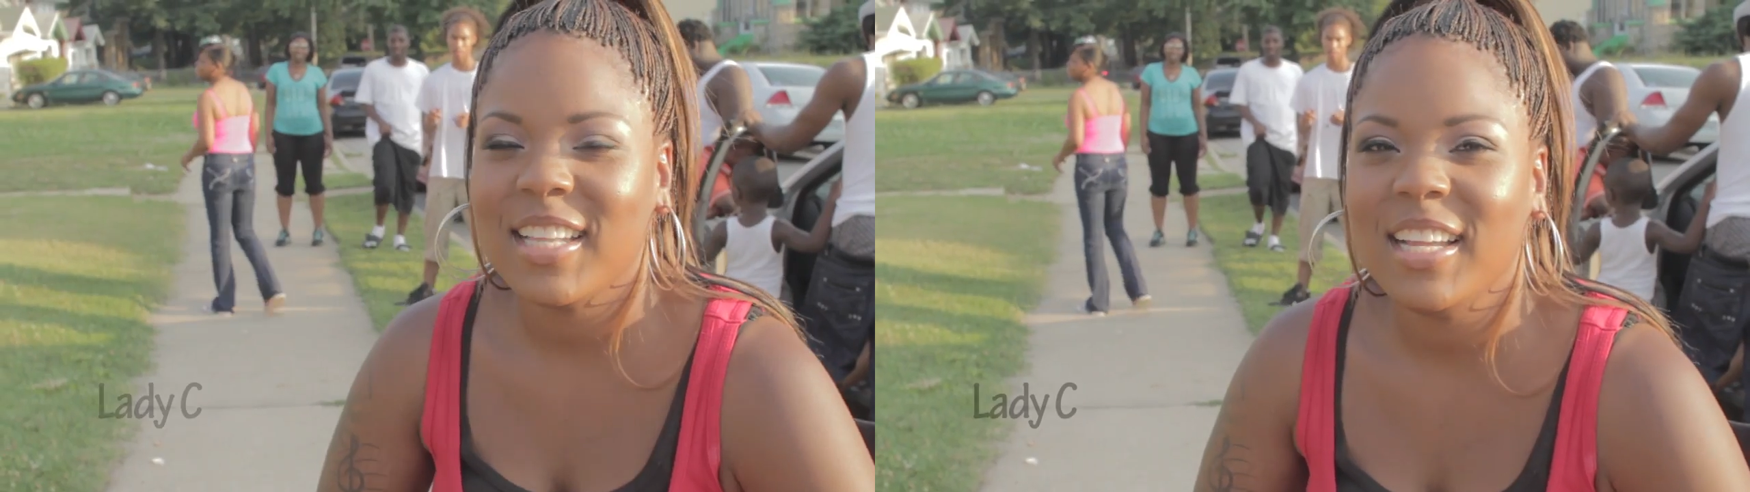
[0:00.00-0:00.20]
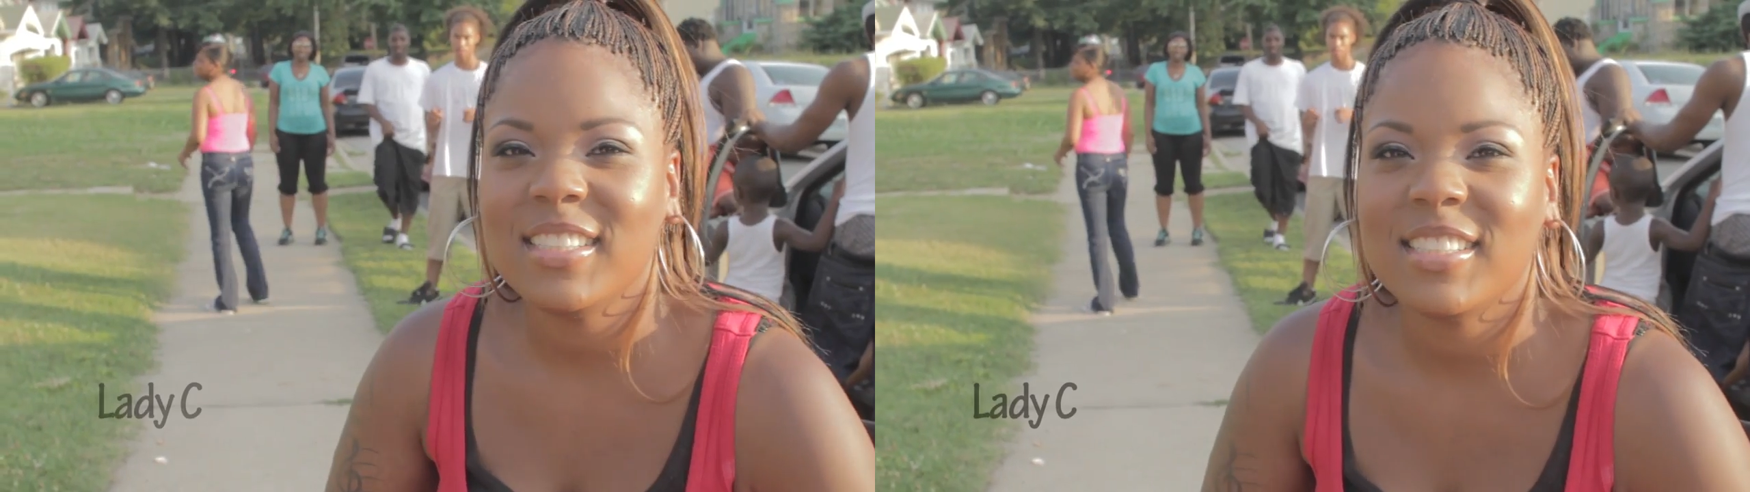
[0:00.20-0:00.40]

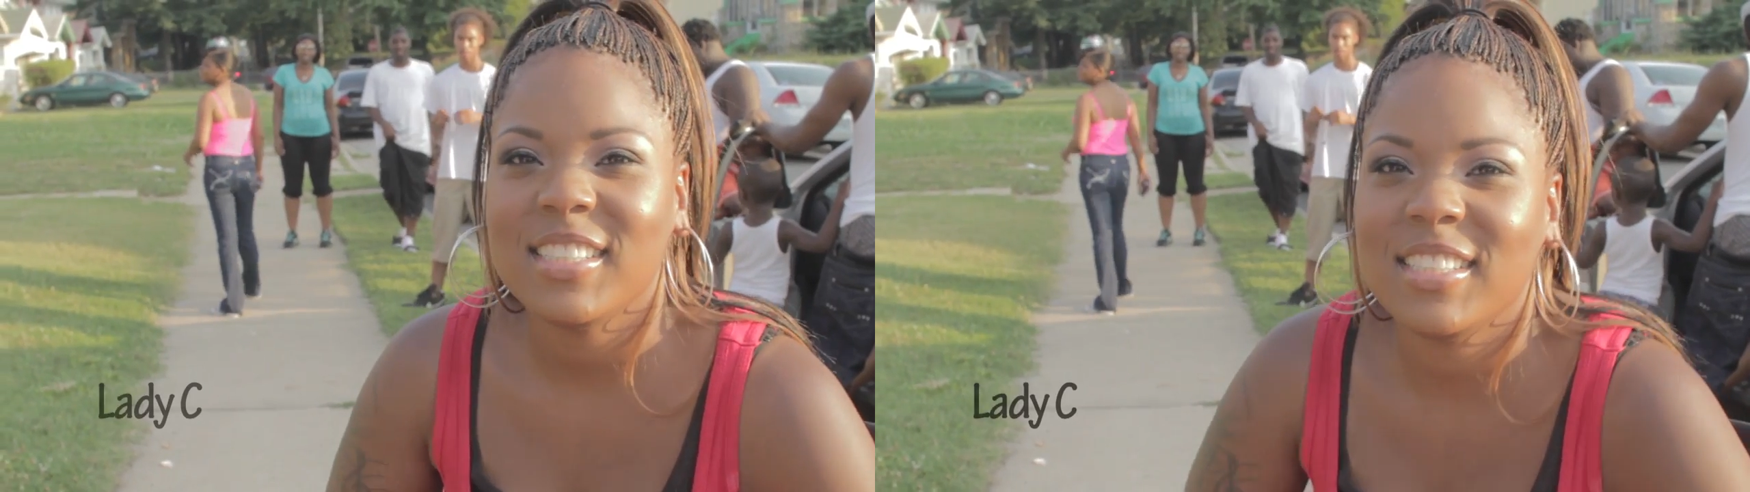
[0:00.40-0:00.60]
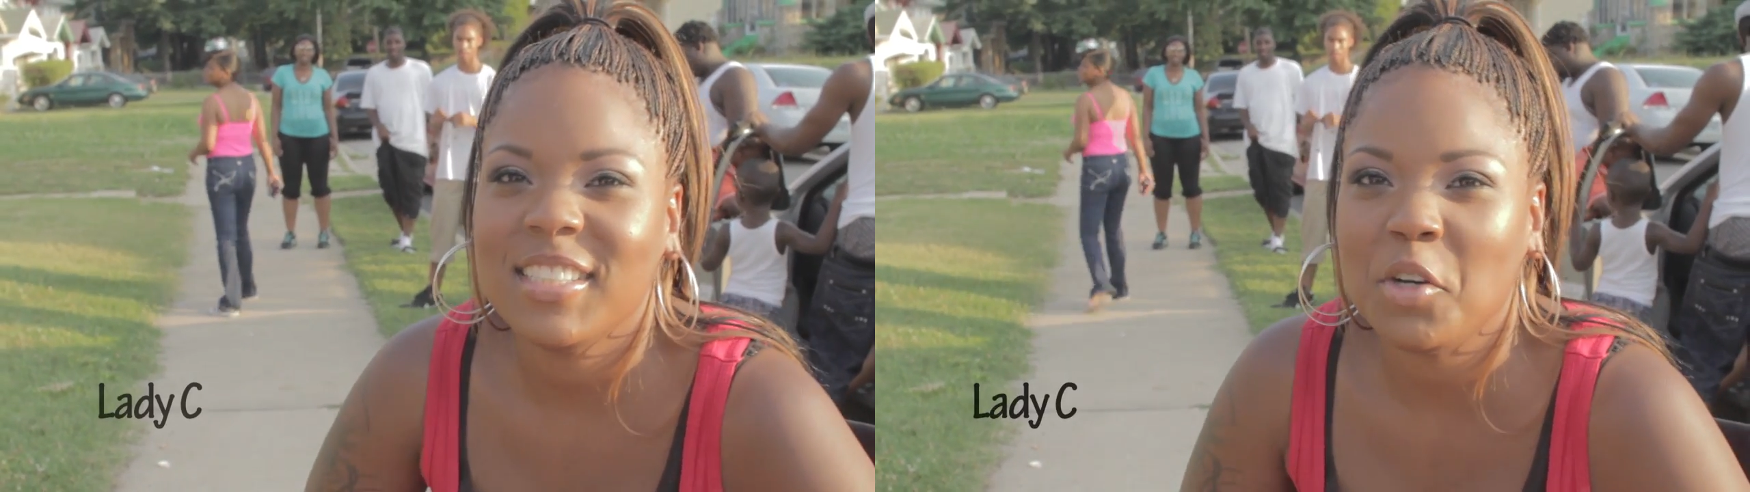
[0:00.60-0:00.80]
Lady
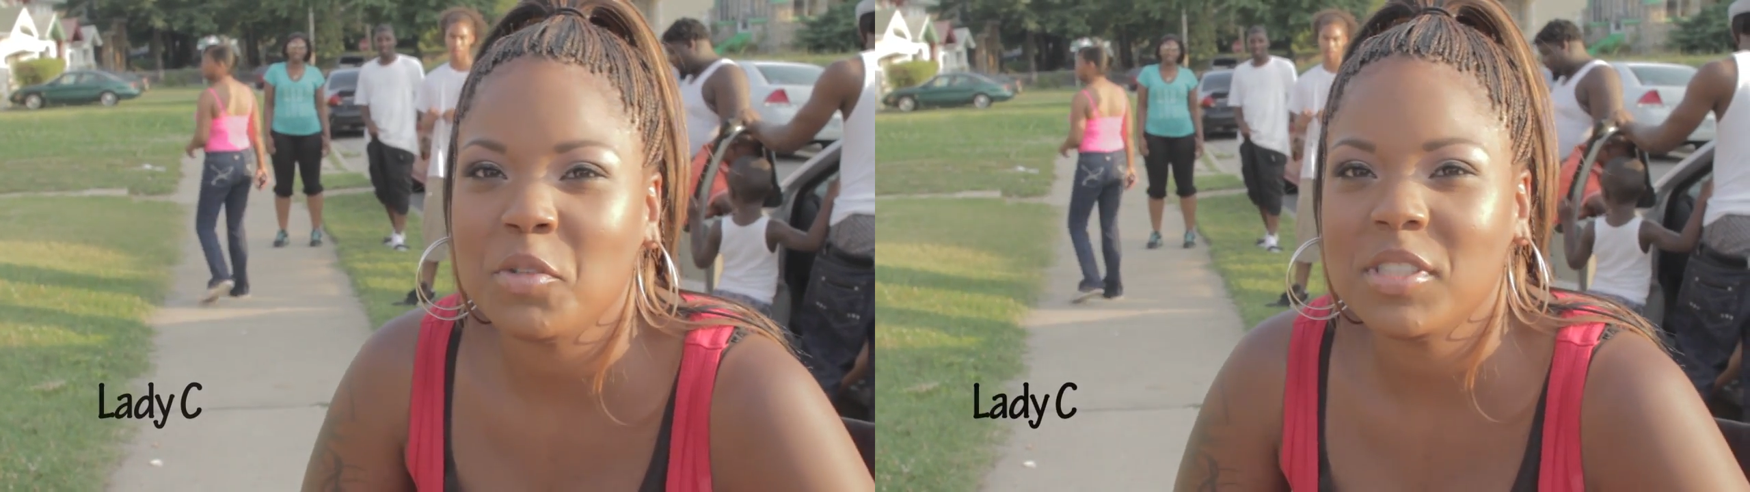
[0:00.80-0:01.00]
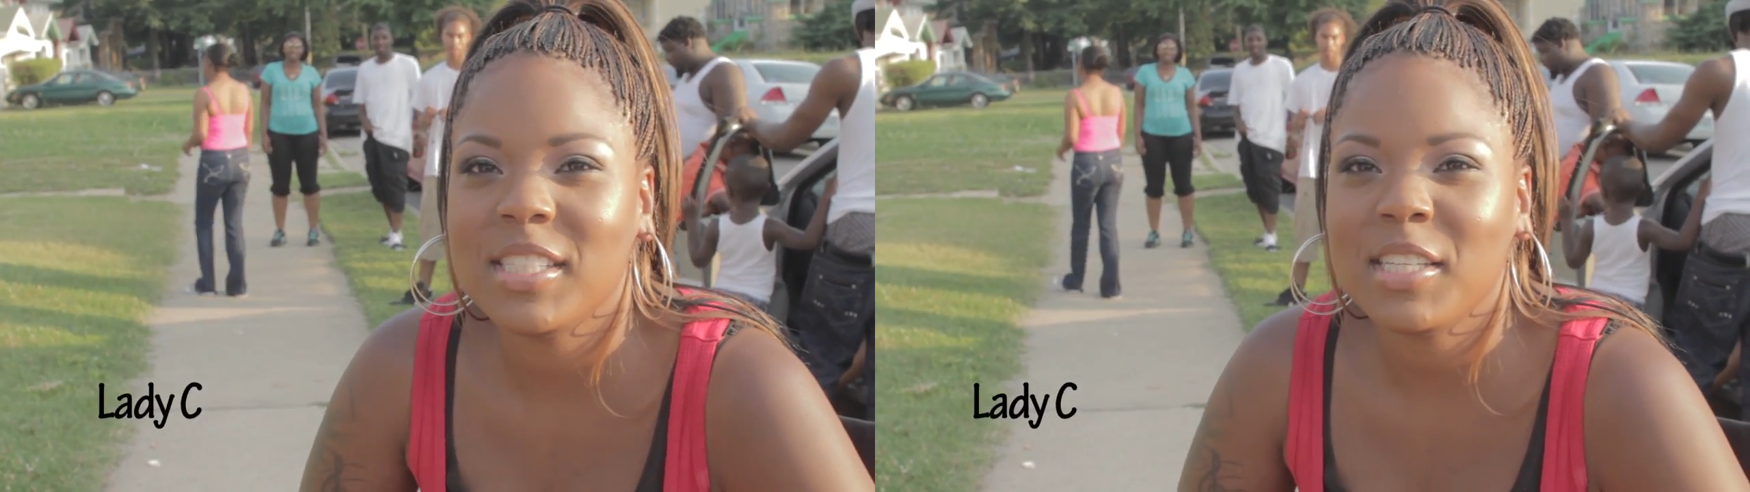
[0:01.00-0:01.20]
G,
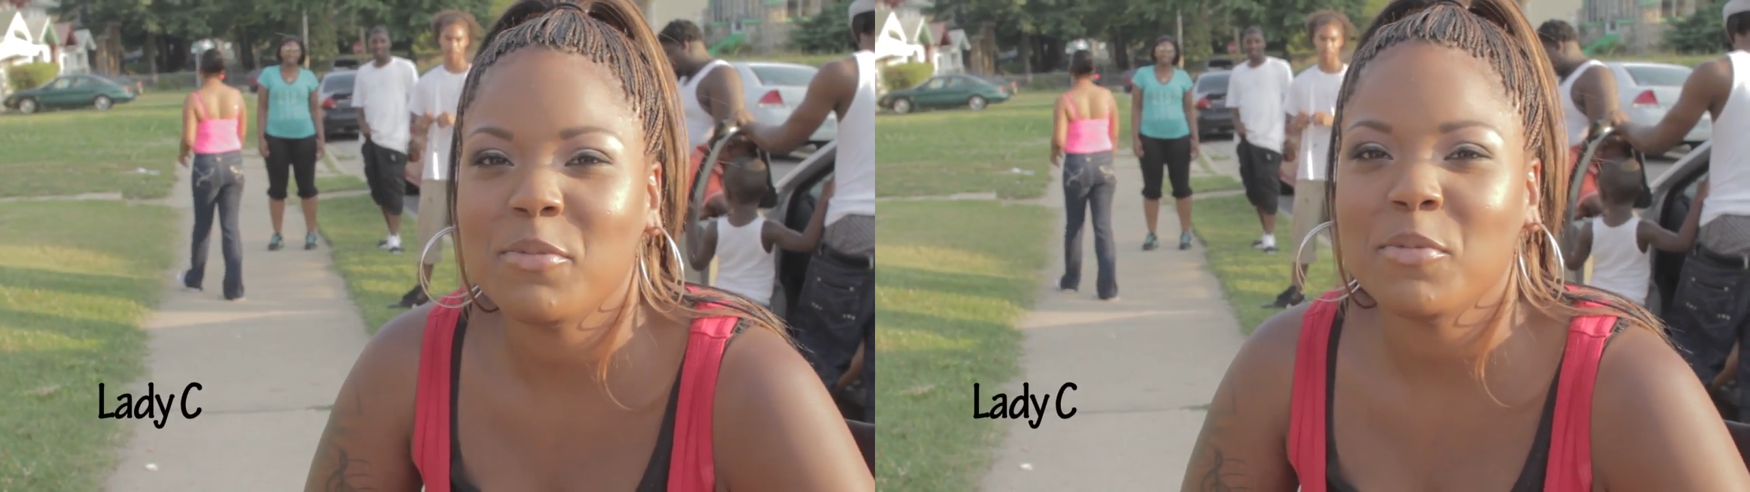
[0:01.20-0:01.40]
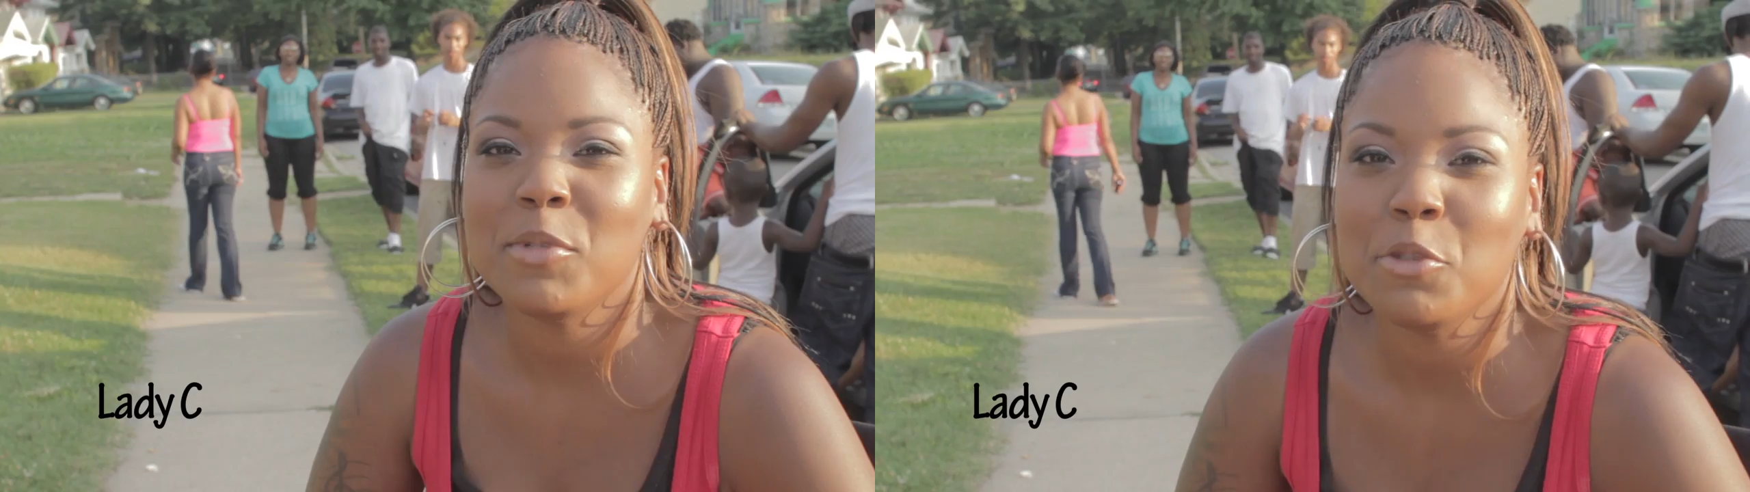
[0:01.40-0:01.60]
on the
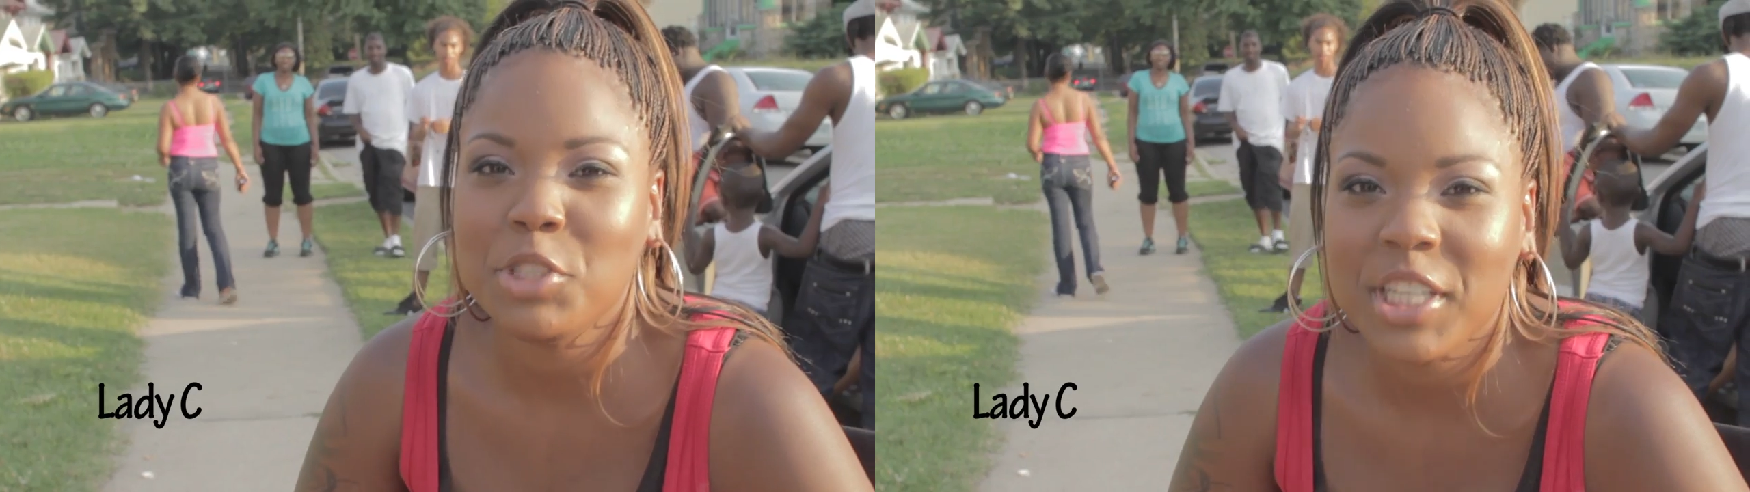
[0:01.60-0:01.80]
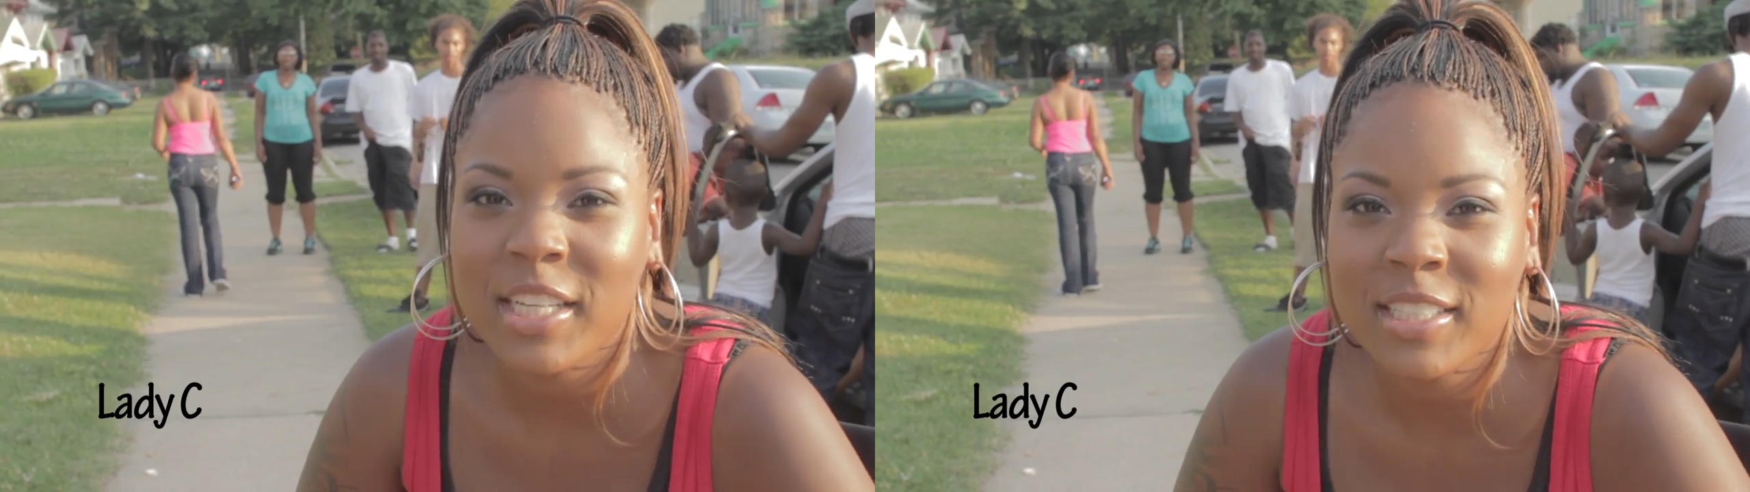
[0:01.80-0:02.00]
scene from New
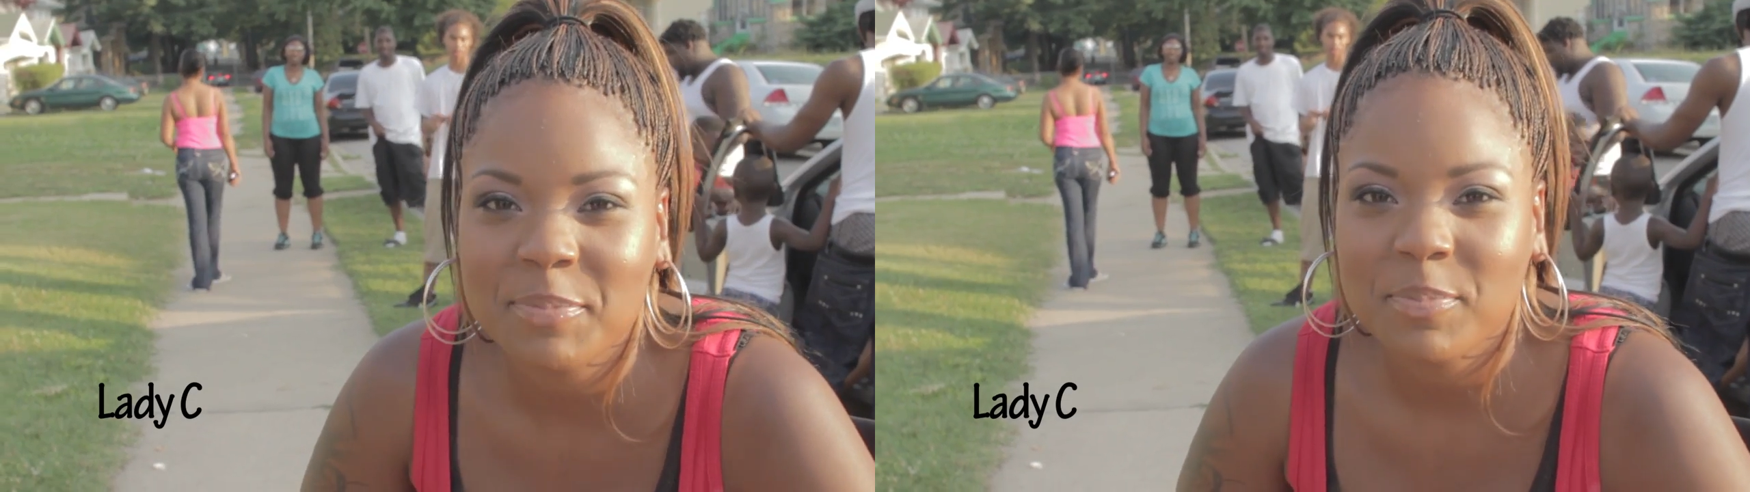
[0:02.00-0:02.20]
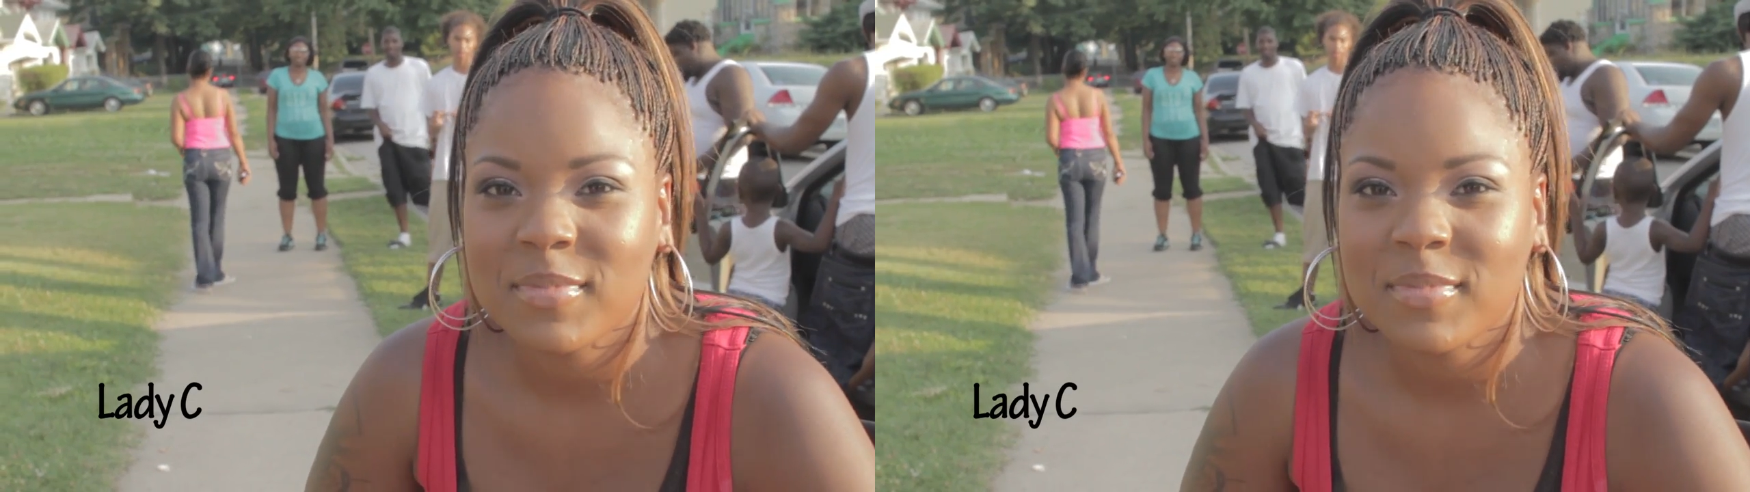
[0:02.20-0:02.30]
Chick.